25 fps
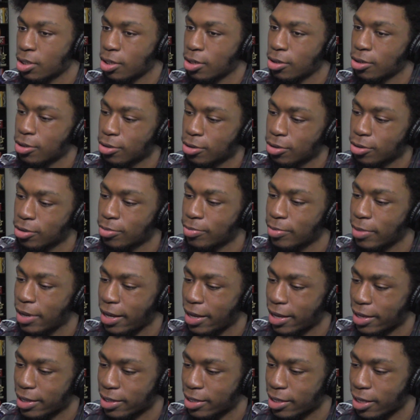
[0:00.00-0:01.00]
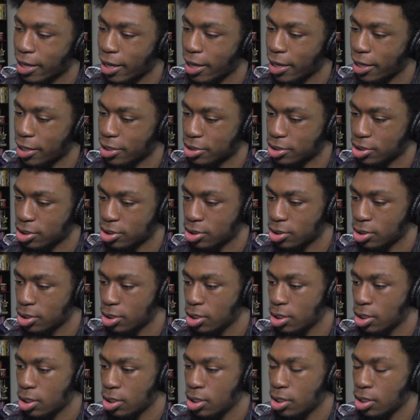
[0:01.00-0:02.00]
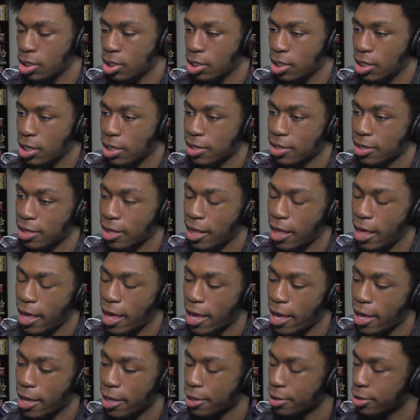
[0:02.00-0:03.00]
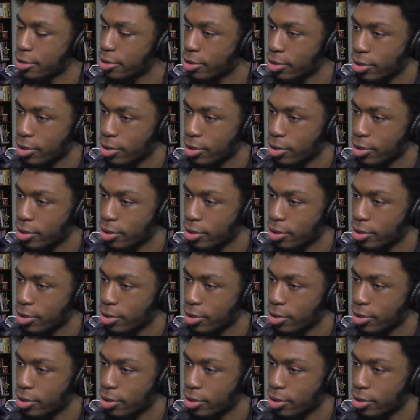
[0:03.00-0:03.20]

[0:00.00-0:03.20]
Oh my gosh, it's the end.